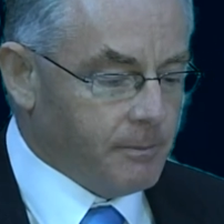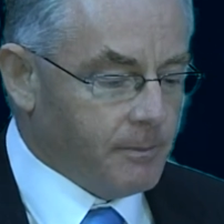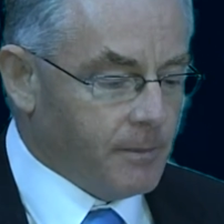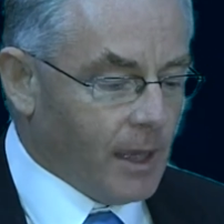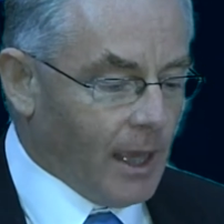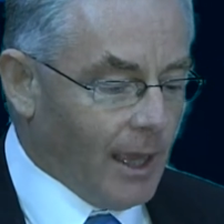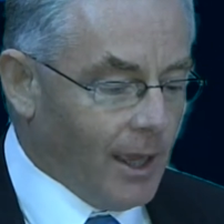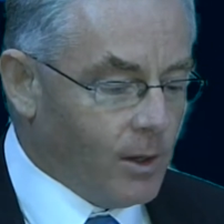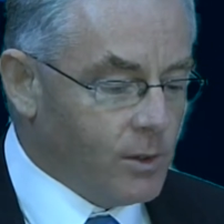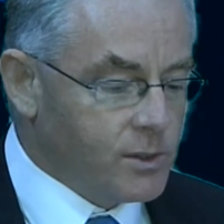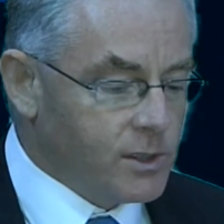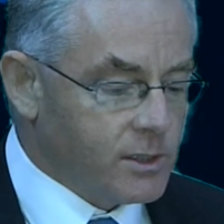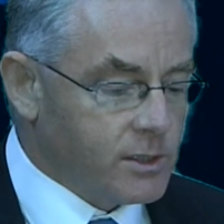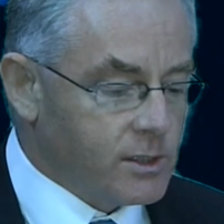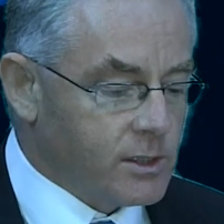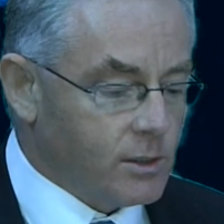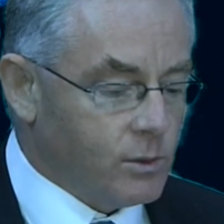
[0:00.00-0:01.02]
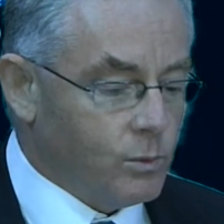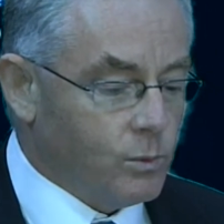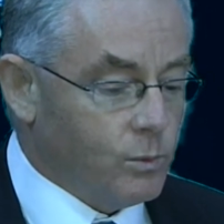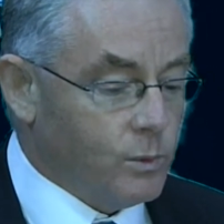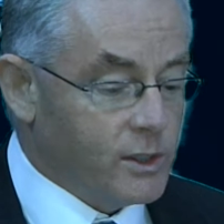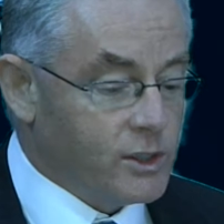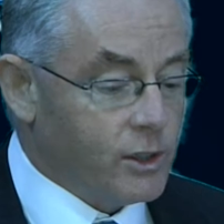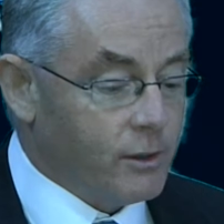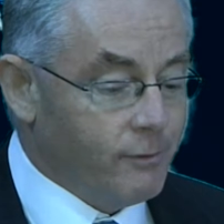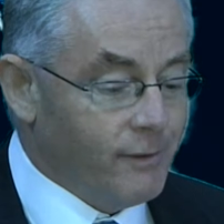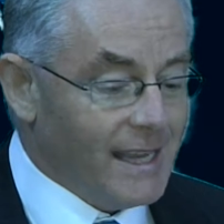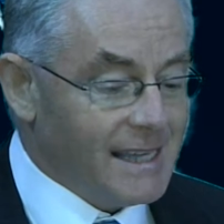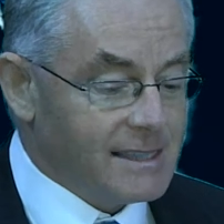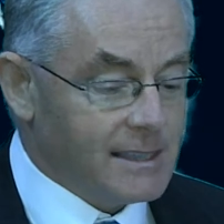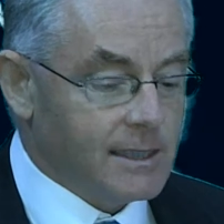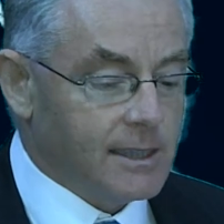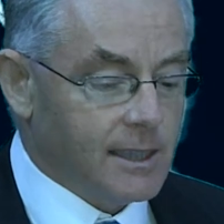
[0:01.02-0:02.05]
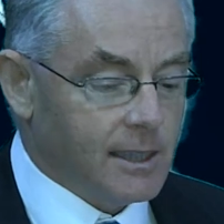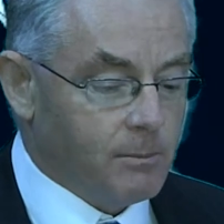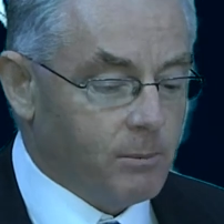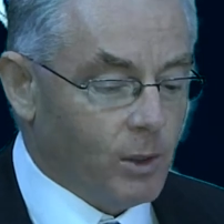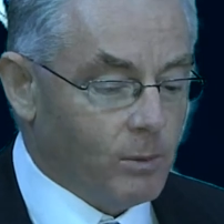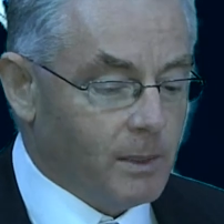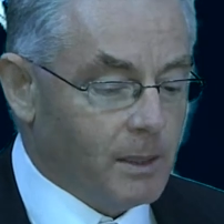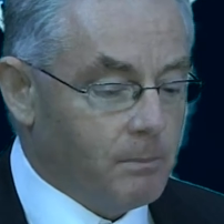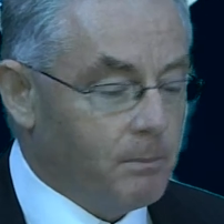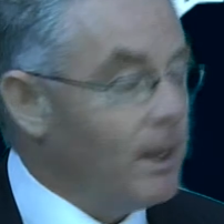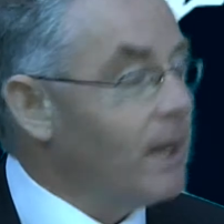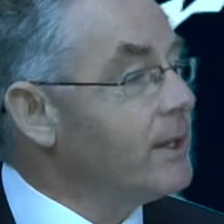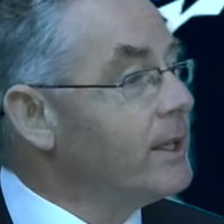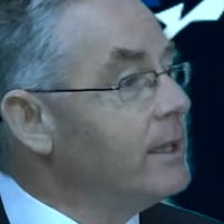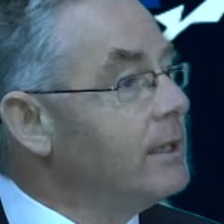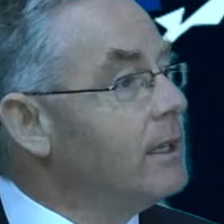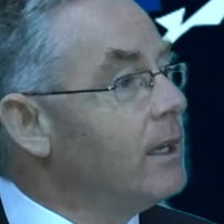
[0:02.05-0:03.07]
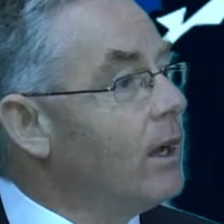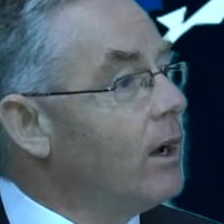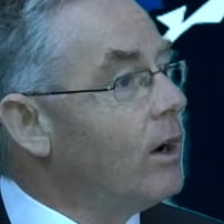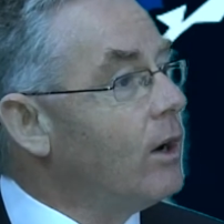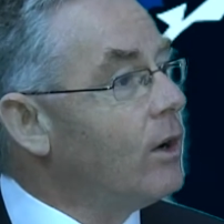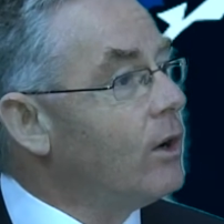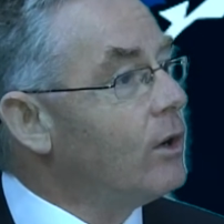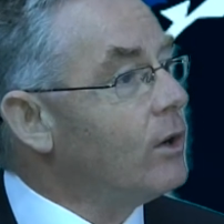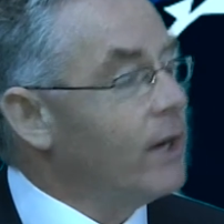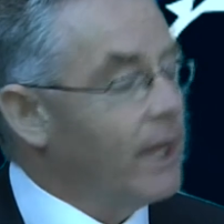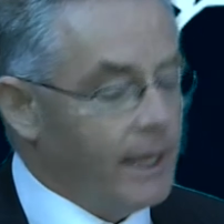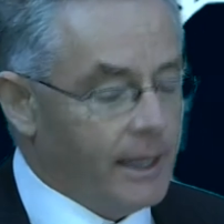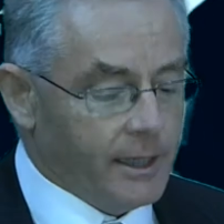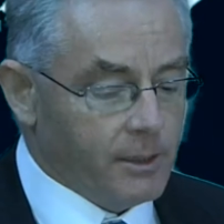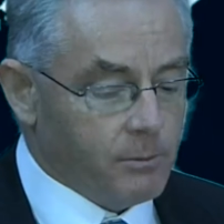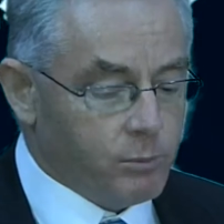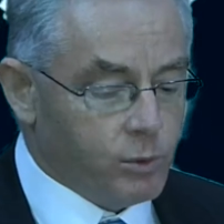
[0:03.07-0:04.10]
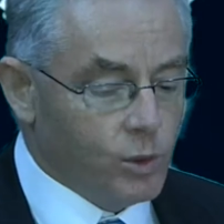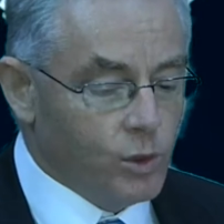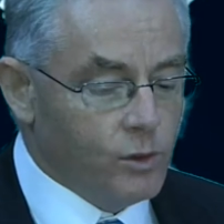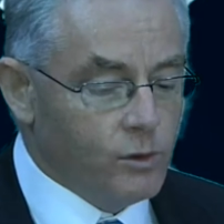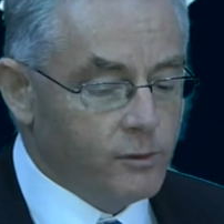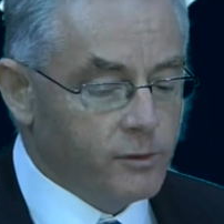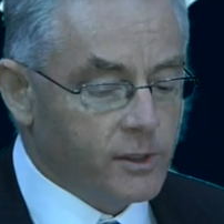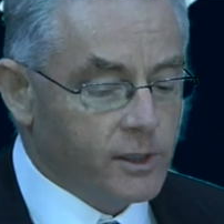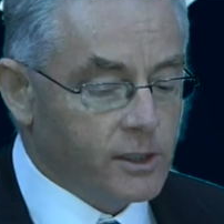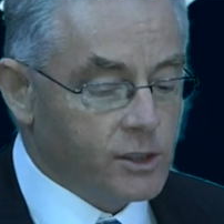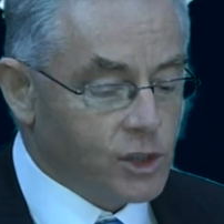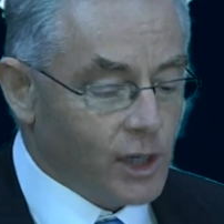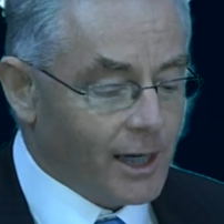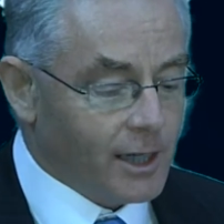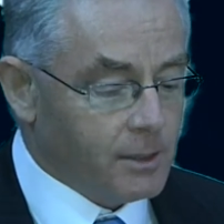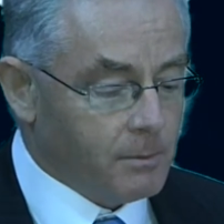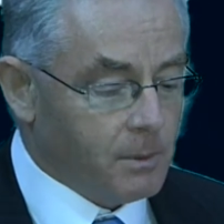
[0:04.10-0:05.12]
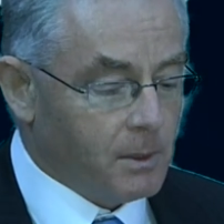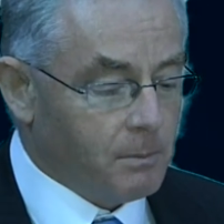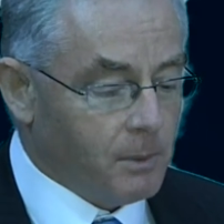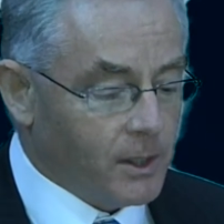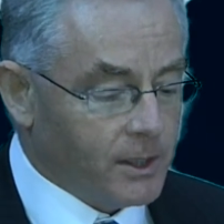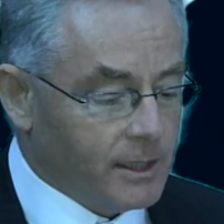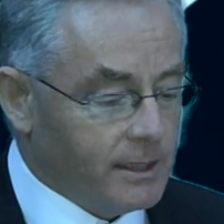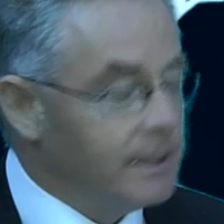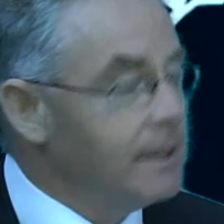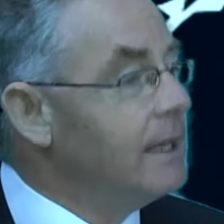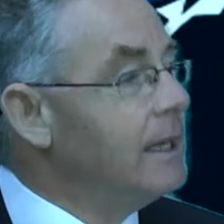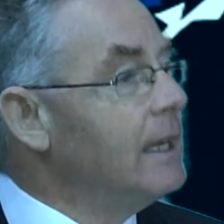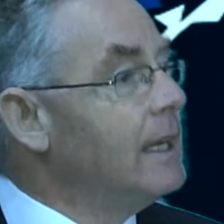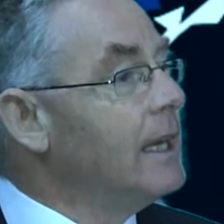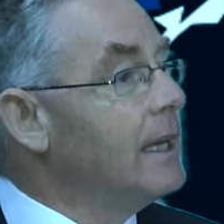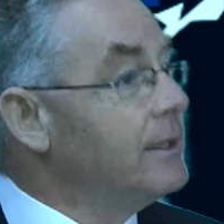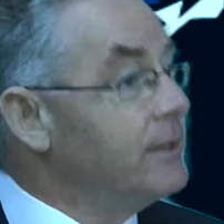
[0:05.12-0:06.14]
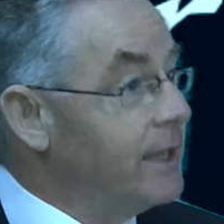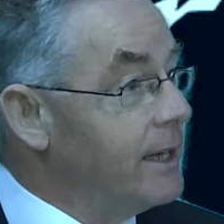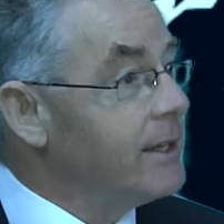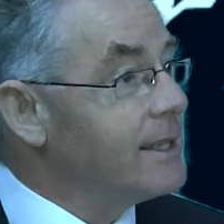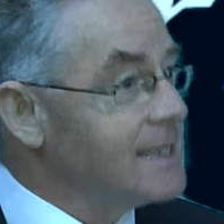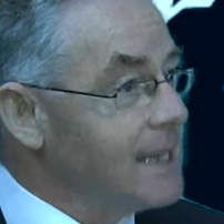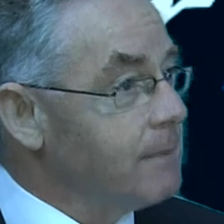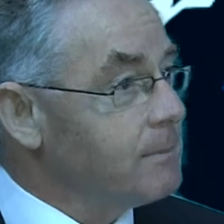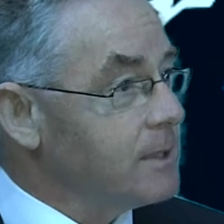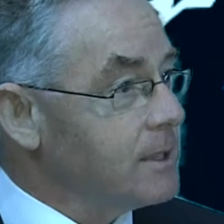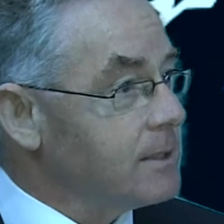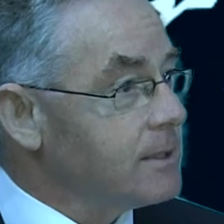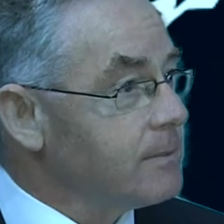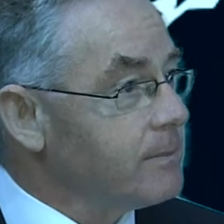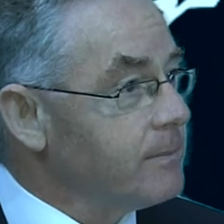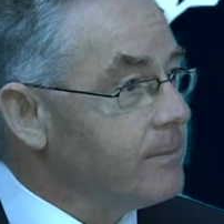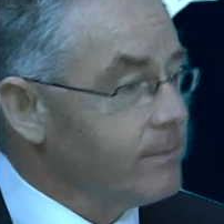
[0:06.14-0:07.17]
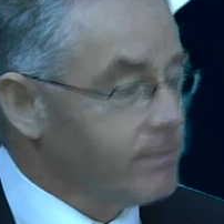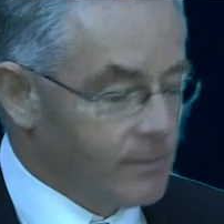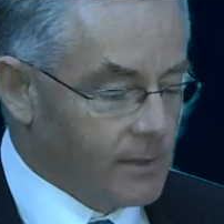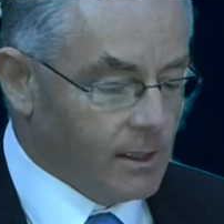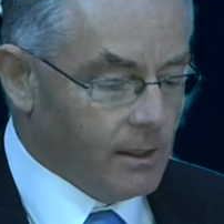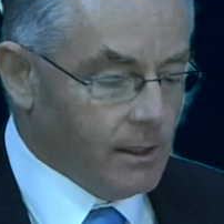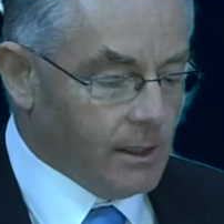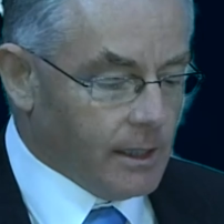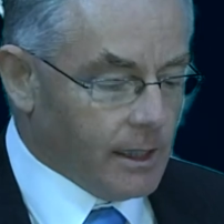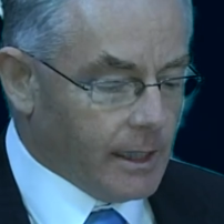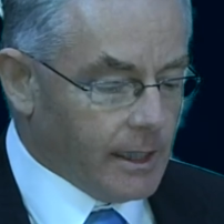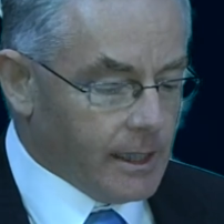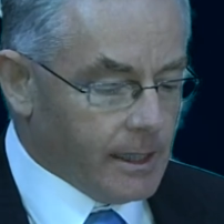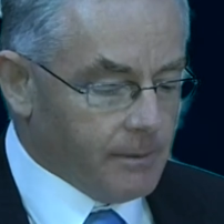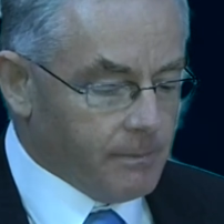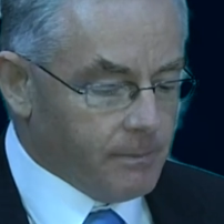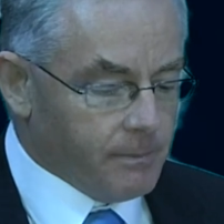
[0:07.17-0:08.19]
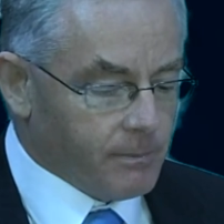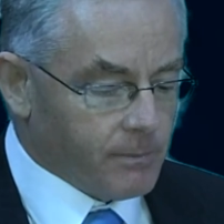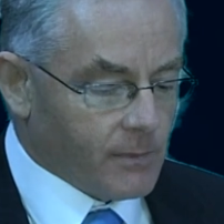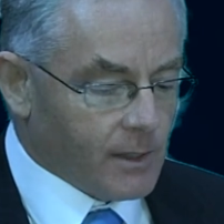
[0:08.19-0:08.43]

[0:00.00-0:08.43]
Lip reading: Houses which are vested in a public body or an approved charitable body, they're exempted. And